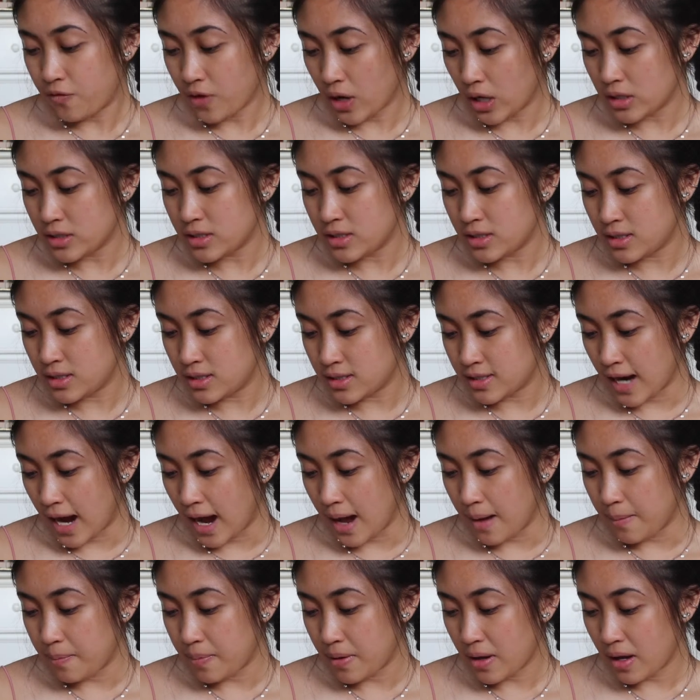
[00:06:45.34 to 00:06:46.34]
First
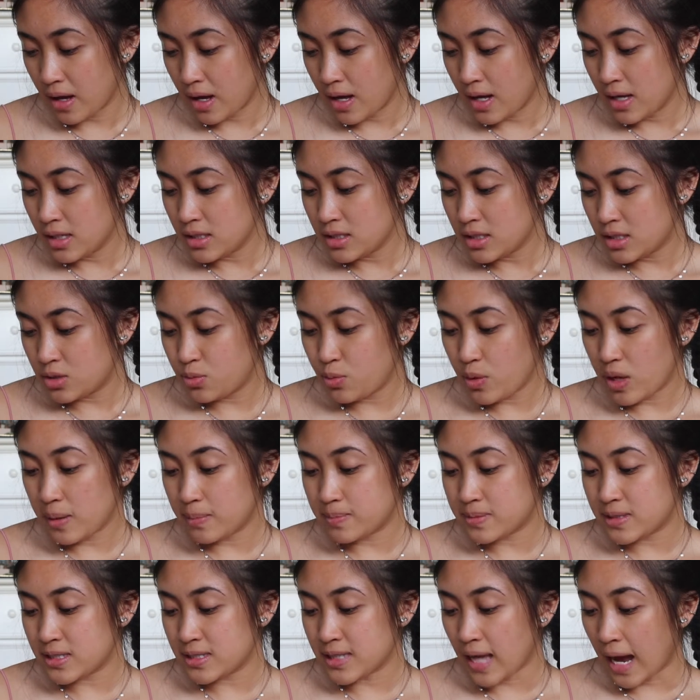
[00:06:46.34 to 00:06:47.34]
step,
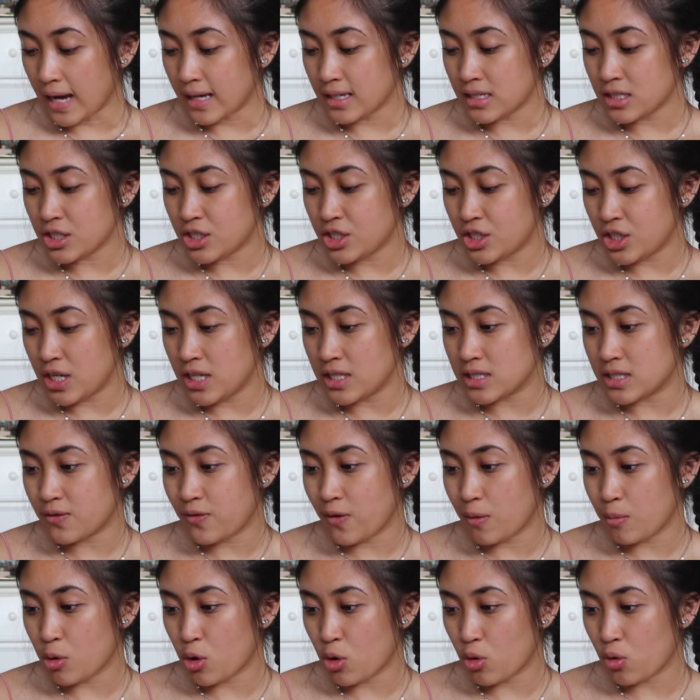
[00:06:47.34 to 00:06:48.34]
sweep satin sheets
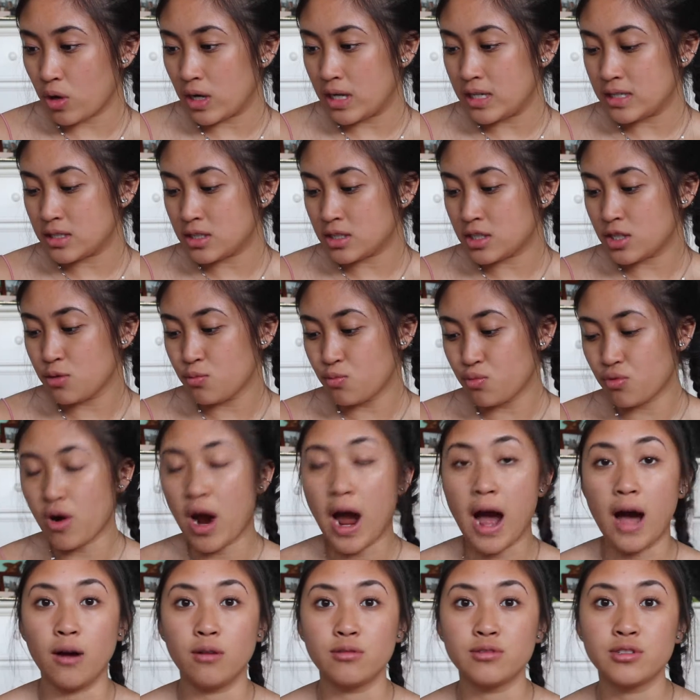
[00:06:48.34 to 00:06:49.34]
from crease to
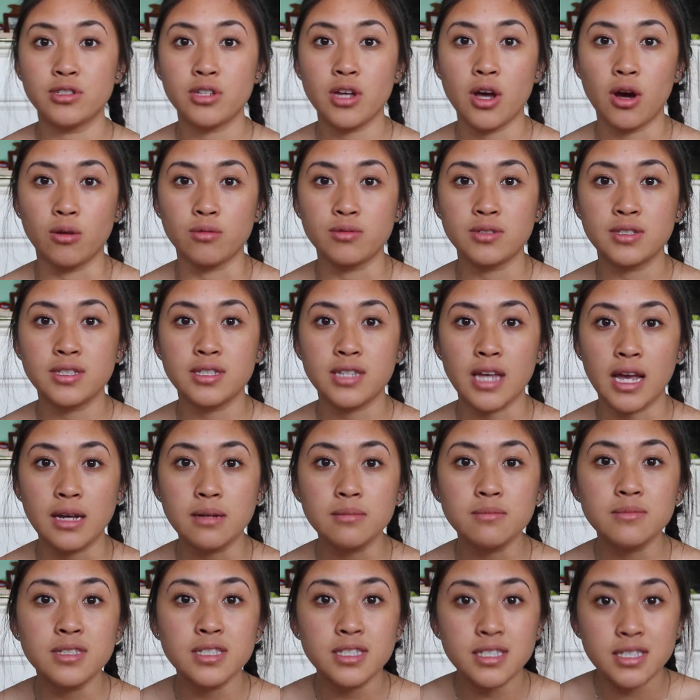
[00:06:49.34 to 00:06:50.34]
brow. So
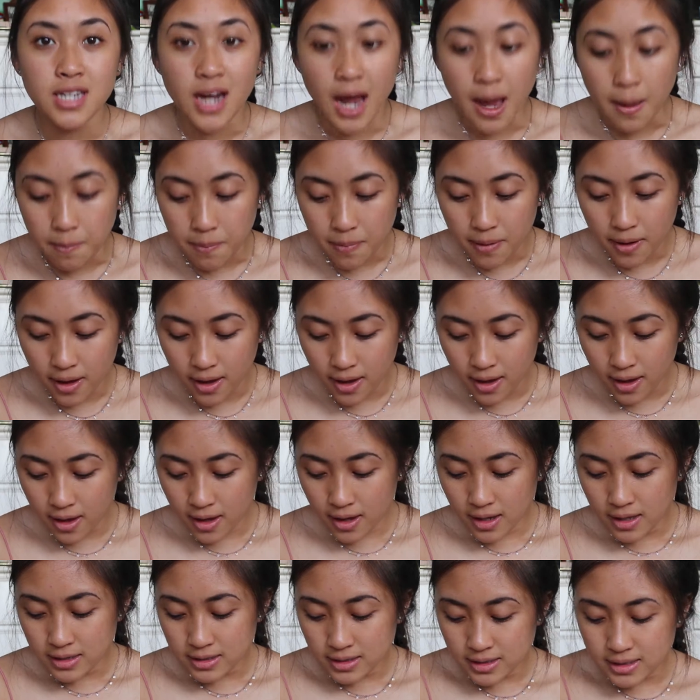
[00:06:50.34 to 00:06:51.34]
same step,
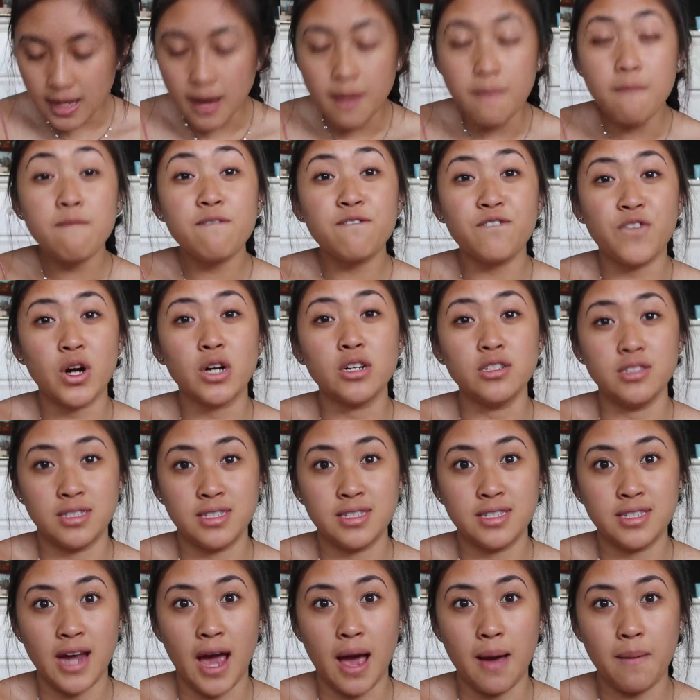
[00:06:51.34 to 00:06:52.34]
same
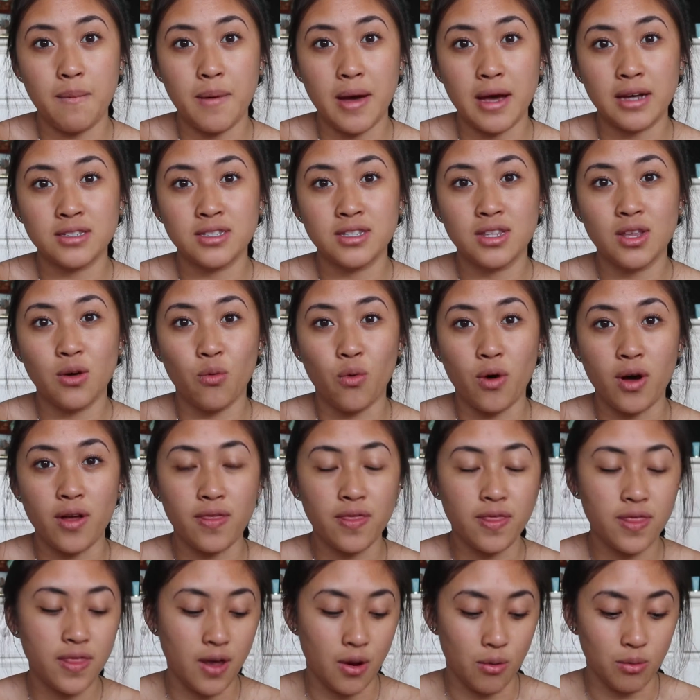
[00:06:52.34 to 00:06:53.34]
first step as the
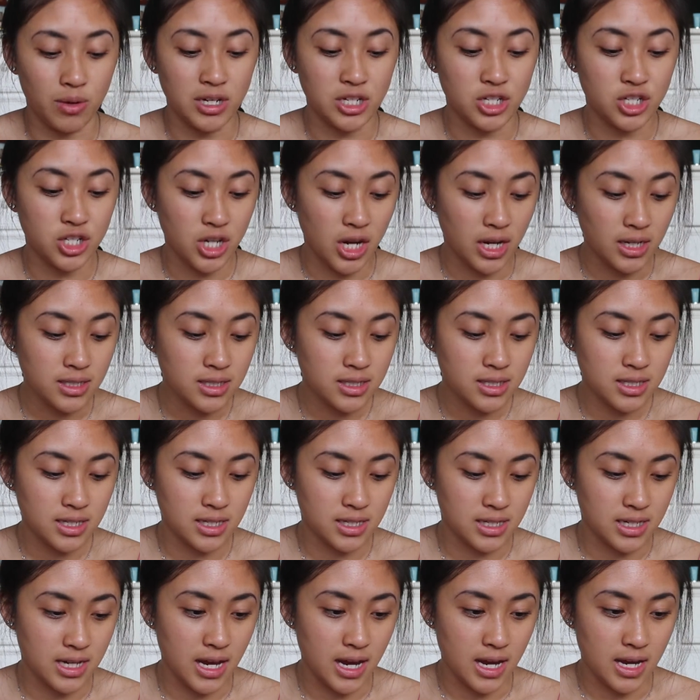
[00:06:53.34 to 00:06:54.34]
one that we
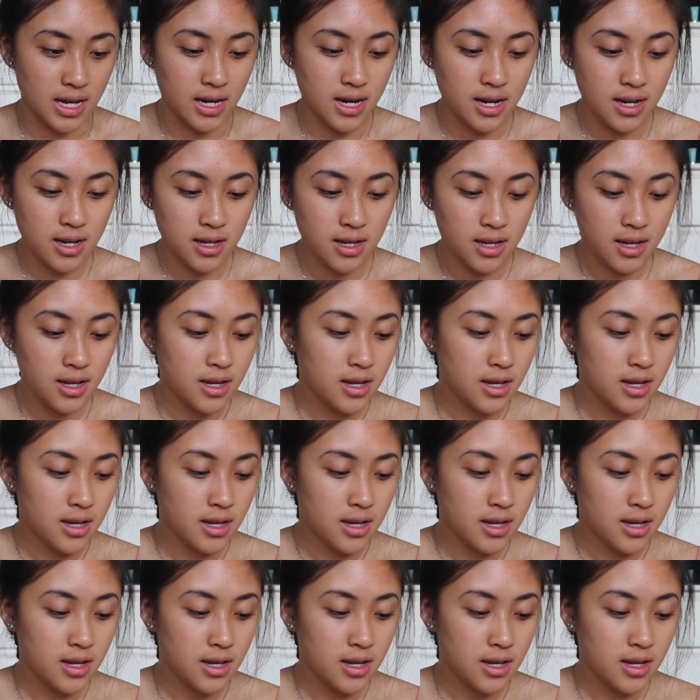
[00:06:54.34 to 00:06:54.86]
just did.